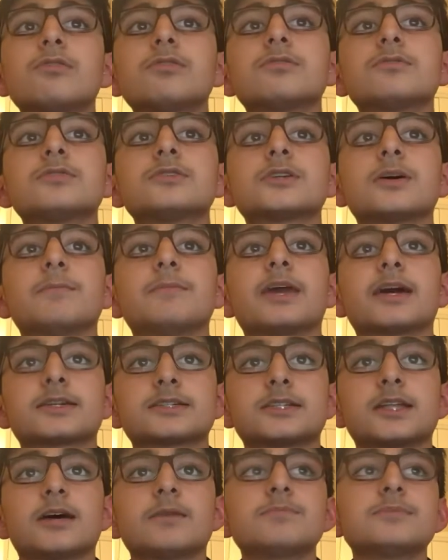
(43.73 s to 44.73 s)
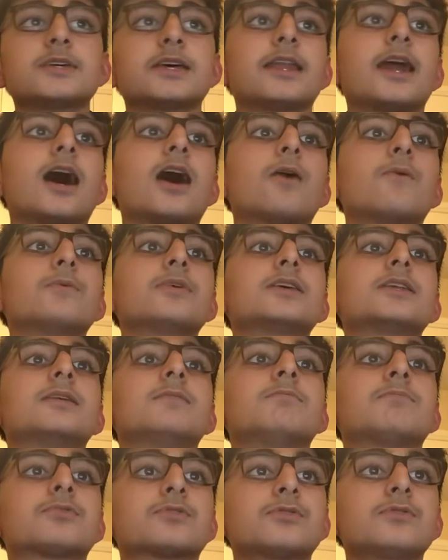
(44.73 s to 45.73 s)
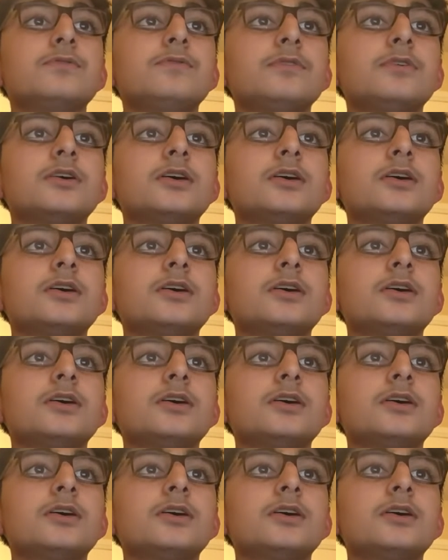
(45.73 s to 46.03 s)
through some next steps and how we can improve,